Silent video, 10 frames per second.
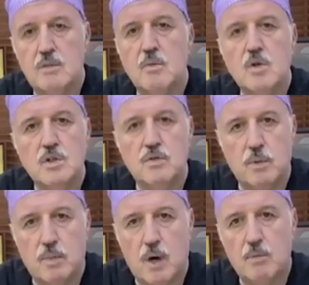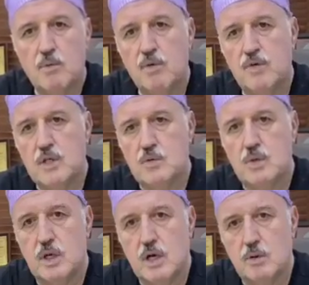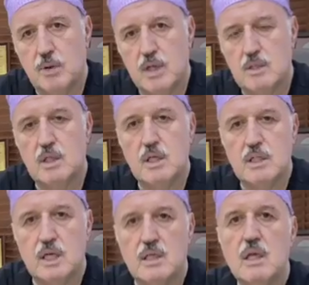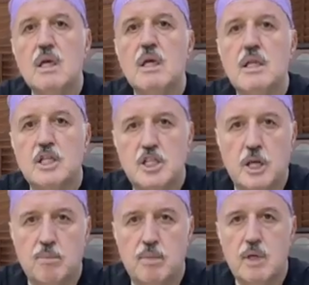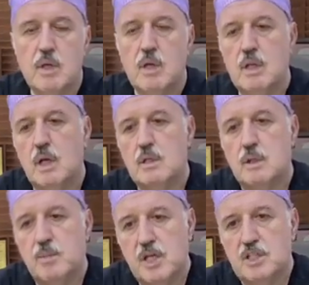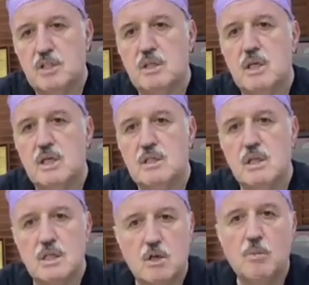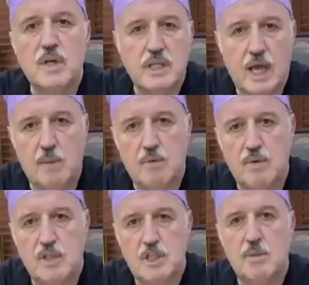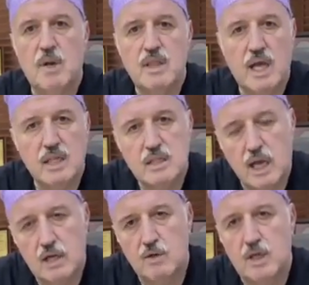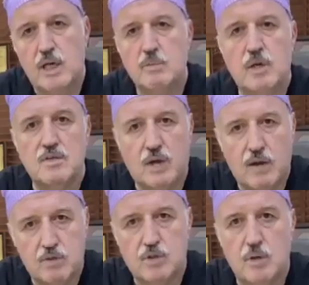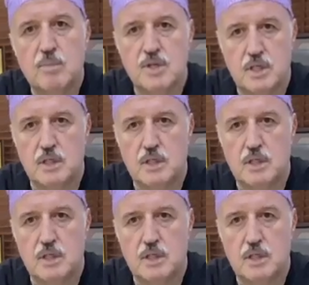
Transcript: Most of the problem we face with rhinoplasty is that the shape. The patient is not completely happy with the shape, and that can occur about 5 to 10%.